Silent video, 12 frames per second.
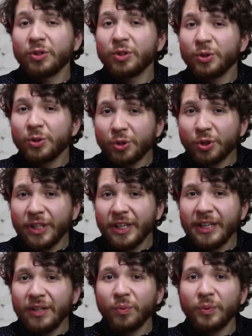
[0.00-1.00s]

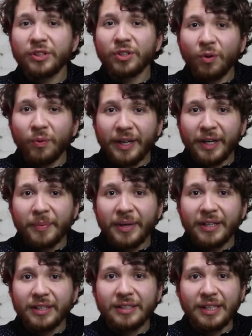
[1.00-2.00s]
Usually, we don't
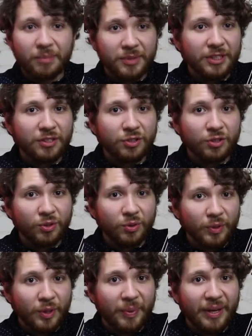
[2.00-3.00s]
recommend attempting to
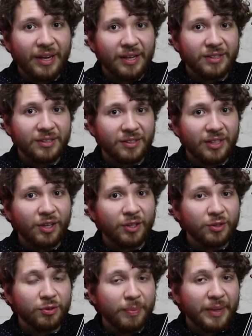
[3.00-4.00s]
tune with the pegs until
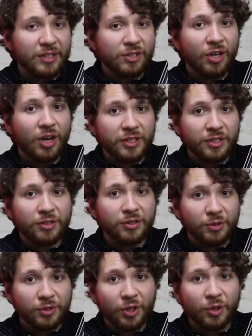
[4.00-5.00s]
you've been taught to
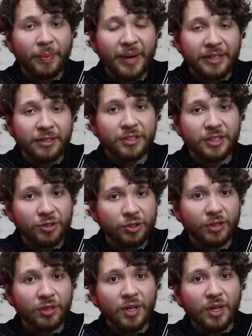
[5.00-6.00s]
do so by your
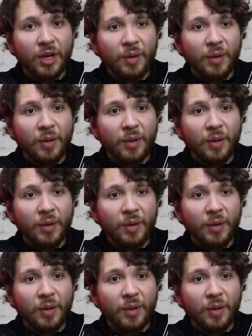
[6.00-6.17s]
teacher,